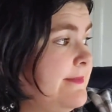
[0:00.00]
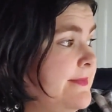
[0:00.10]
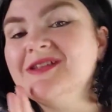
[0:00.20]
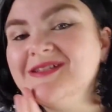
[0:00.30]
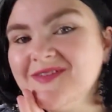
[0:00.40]

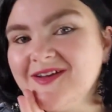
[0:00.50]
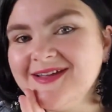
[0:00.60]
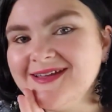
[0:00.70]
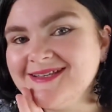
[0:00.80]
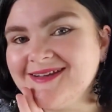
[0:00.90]
So that's
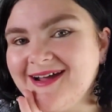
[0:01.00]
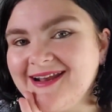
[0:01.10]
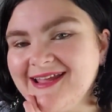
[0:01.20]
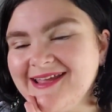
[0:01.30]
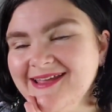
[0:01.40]
very
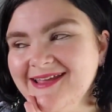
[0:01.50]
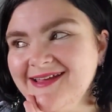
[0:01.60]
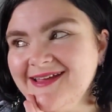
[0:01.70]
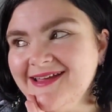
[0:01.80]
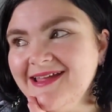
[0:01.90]
exciting.
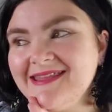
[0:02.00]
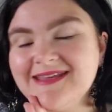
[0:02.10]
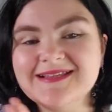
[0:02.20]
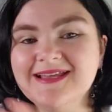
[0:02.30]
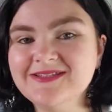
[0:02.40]

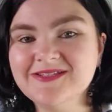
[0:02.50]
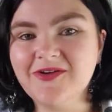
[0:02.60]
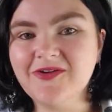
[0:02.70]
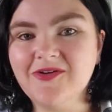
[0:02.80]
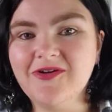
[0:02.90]
This sounds
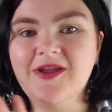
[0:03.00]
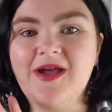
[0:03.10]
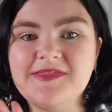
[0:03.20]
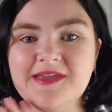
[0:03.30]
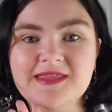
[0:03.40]
so good.
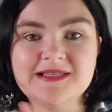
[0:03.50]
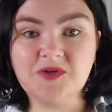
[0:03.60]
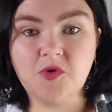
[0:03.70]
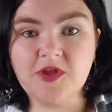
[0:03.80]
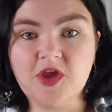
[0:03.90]
I think there's
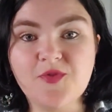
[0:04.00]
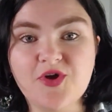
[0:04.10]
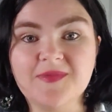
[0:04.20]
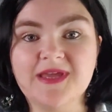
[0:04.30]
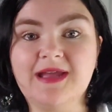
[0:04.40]
an
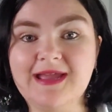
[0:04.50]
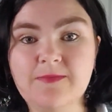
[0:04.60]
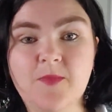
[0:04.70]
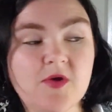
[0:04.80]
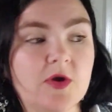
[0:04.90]
audiobook I
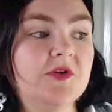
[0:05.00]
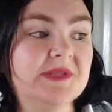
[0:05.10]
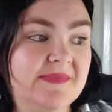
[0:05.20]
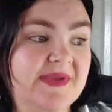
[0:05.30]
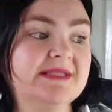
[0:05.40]
can borrow
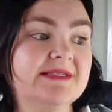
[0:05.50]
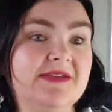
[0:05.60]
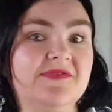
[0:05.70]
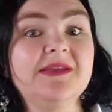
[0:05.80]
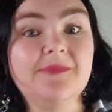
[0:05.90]
on Libby, so
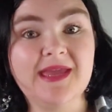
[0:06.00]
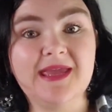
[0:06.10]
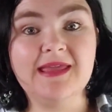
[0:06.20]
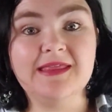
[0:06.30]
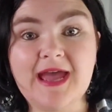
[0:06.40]
definitely
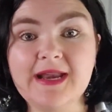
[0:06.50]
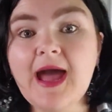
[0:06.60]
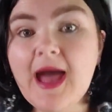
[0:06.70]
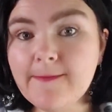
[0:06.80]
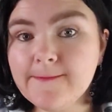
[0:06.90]
picking that
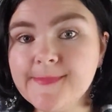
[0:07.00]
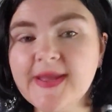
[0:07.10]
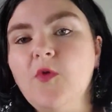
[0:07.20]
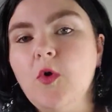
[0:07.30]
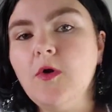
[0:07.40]
up.
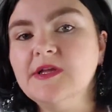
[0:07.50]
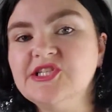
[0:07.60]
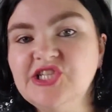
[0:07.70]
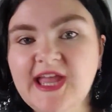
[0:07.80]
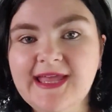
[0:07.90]
For
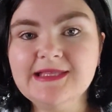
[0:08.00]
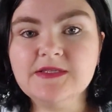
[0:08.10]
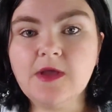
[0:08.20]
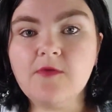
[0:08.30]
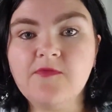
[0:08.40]

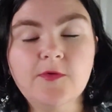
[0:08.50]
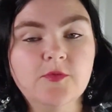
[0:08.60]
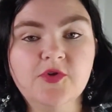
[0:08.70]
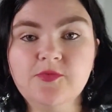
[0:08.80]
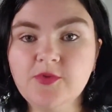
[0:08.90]
Jan's
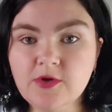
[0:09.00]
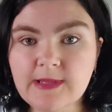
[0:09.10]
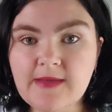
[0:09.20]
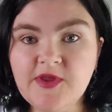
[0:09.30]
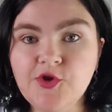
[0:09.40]
Full Moon Book
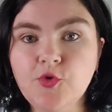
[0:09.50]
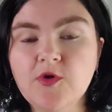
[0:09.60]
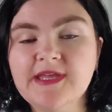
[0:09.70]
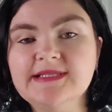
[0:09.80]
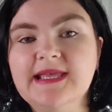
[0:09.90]
Club in
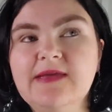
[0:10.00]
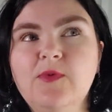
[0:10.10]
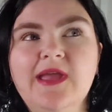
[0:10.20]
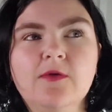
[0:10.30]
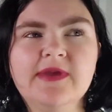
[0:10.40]
August,
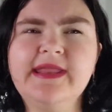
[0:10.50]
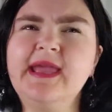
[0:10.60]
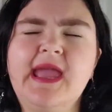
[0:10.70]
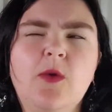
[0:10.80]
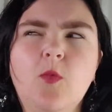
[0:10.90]
we are
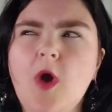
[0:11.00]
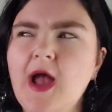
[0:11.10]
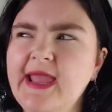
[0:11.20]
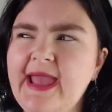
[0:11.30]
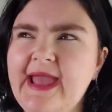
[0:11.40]
reading a
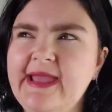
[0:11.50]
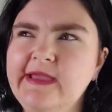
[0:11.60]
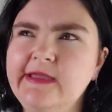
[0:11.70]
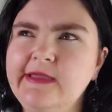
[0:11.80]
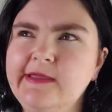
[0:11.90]

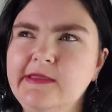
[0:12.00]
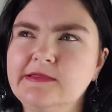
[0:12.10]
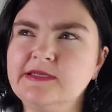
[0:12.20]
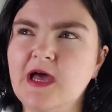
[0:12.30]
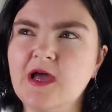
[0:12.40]

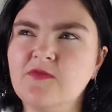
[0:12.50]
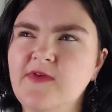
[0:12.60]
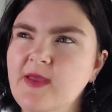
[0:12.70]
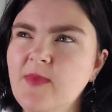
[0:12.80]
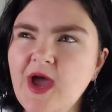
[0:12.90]
YA dark
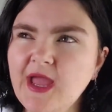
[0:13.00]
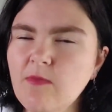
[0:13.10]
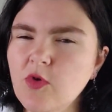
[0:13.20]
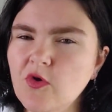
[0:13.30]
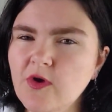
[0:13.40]
vampire
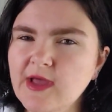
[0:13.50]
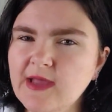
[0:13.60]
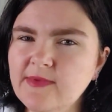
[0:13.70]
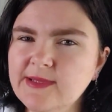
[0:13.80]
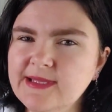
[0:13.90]
book,
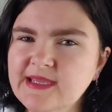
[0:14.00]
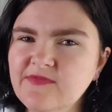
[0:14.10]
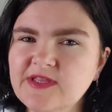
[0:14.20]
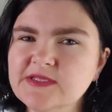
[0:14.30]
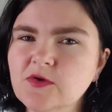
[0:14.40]
I
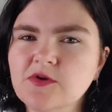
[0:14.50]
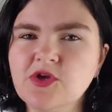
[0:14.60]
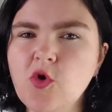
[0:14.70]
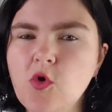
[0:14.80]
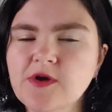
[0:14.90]
believe. It's called
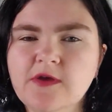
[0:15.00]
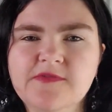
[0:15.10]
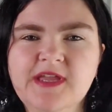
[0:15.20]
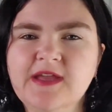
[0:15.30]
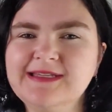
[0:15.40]
A Court
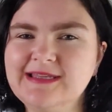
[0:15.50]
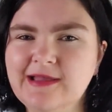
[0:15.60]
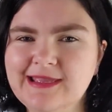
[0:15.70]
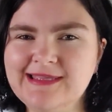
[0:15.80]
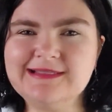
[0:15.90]
of the
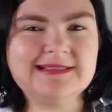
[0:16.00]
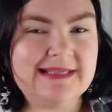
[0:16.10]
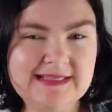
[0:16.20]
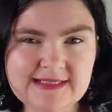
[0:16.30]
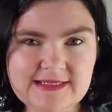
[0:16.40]
Undying
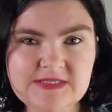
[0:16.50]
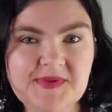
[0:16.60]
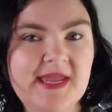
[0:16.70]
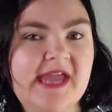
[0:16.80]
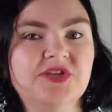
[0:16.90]
Seasons
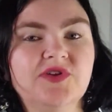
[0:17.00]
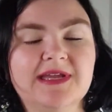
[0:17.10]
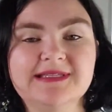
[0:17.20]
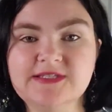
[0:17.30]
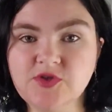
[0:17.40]
by
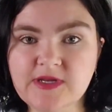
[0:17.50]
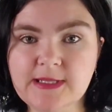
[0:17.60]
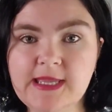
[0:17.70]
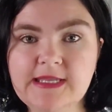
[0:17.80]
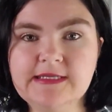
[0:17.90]
Adrienne
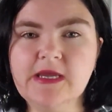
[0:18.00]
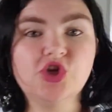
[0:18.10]
Strickland.